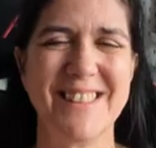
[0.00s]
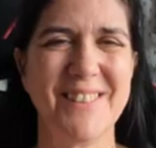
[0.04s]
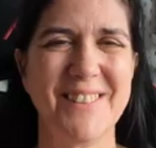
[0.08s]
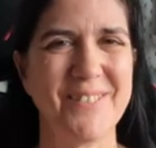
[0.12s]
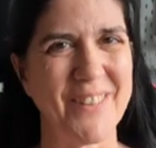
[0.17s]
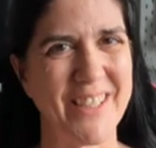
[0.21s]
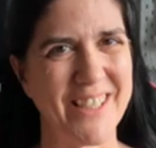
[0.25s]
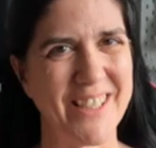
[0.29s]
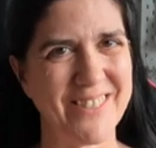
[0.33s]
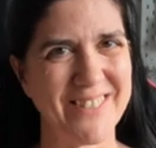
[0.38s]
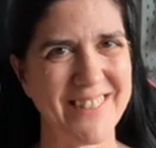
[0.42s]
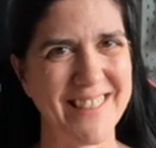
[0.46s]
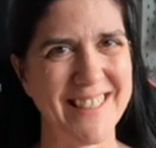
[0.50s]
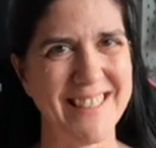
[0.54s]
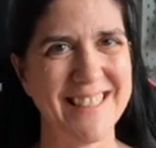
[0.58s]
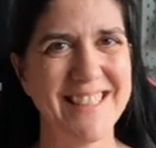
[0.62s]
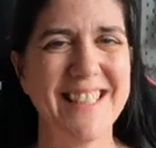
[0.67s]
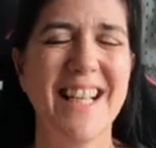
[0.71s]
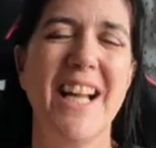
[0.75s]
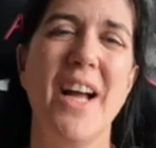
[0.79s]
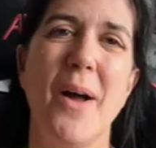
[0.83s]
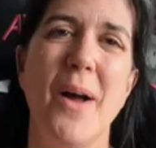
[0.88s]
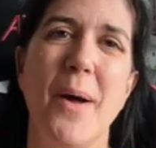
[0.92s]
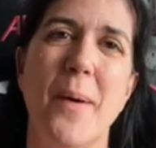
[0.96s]
Big grin.
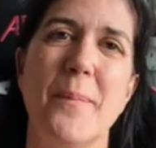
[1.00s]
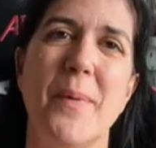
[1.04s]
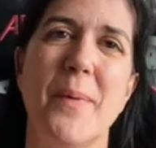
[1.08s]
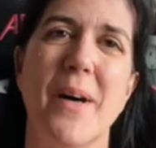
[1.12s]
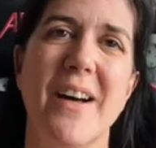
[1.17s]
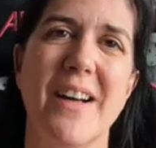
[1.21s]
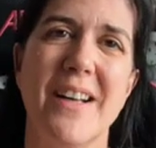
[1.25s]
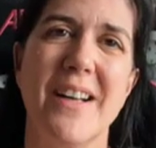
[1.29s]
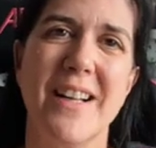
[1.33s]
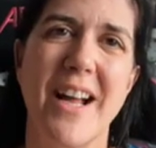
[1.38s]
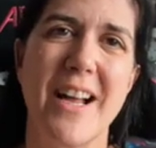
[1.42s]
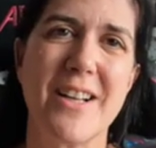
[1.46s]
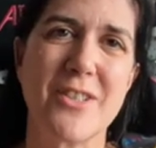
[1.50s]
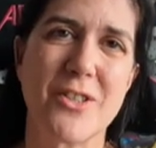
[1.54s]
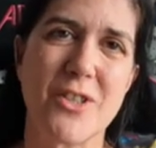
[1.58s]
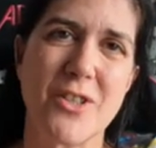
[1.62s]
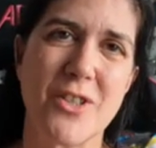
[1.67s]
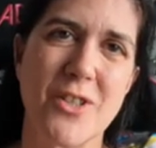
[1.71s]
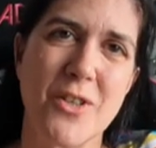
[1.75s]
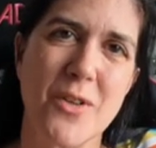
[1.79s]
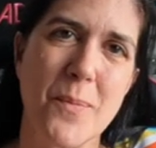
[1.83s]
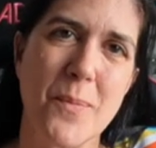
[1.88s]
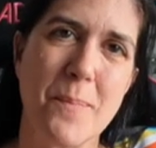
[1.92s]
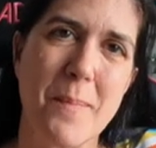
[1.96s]
But
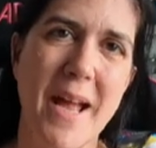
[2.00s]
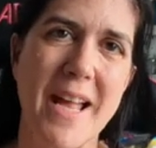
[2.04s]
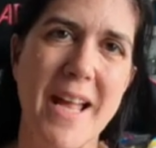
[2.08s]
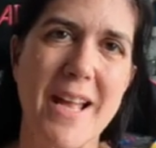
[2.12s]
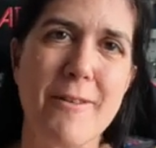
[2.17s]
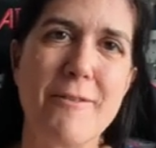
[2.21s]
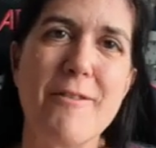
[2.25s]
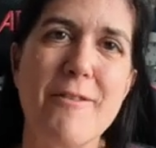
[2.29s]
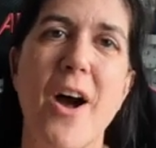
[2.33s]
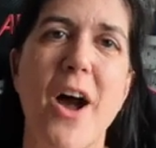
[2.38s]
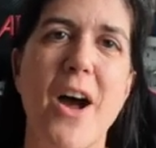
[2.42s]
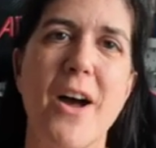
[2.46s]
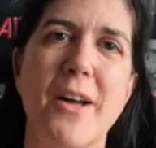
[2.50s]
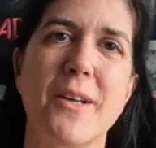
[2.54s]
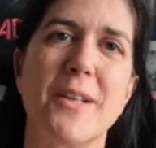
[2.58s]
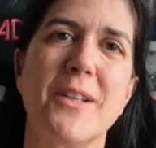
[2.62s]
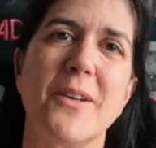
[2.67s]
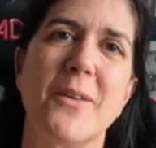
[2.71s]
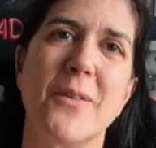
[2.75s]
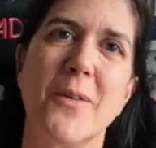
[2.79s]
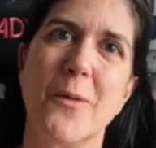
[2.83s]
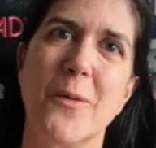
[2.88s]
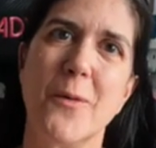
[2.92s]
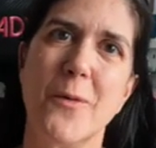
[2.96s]
as you may have heard
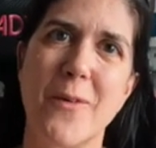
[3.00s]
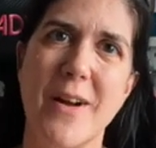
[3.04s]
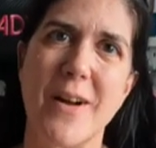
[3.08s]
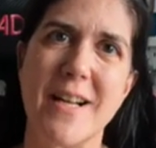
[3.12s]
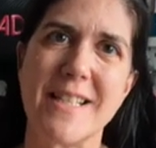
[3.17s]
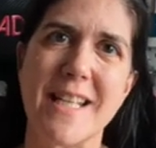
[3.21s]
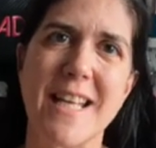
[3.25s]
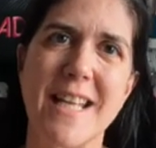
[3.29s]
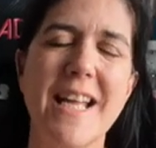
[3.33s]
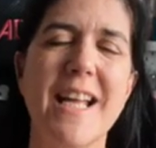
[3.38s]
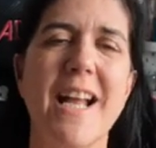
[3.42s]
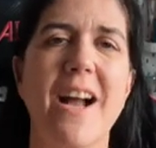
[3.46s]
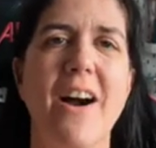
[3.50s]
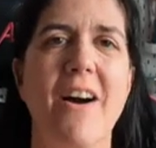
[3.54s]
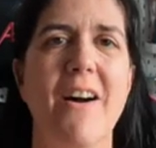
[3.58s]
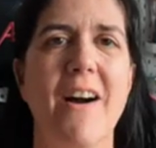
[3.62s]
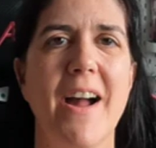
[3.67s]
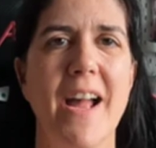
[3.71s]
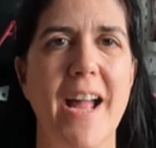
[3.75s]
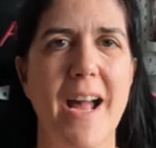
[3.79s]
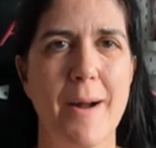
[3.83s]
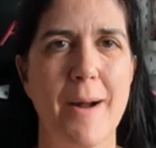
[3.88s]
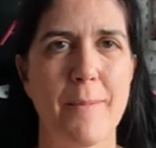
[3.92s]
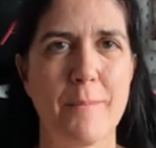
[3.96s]
already, I
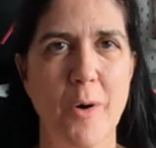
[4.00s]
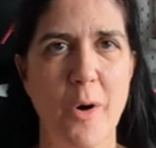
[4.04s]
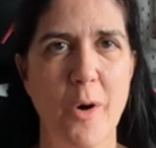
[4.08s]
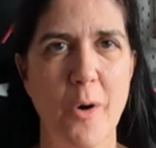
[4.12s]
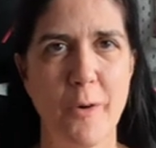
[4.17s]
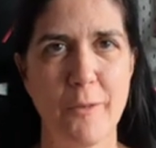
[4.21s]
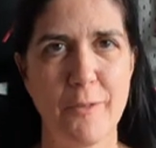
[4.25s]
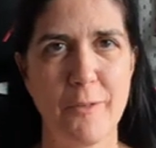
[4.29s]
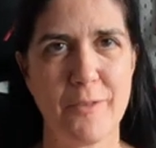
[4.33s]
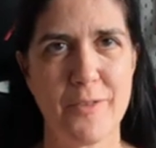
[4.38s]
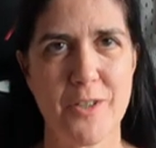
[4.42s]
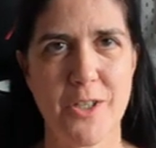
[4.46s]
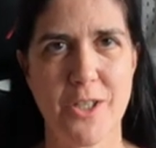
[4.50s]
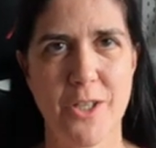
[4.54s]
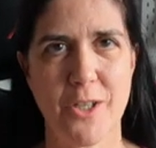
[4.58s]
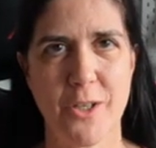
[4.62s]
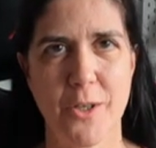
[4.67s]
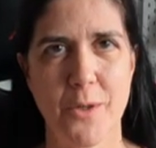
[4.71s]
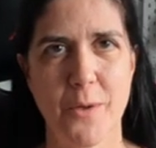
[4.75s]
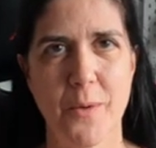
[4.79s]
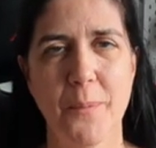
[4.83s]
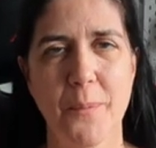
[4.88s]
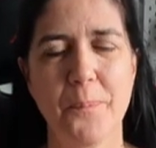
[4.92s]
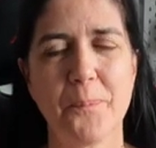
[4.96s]
am off
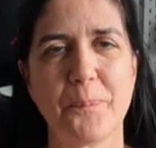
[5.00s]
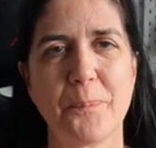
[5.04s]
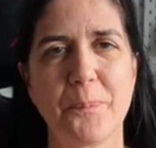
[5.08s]
to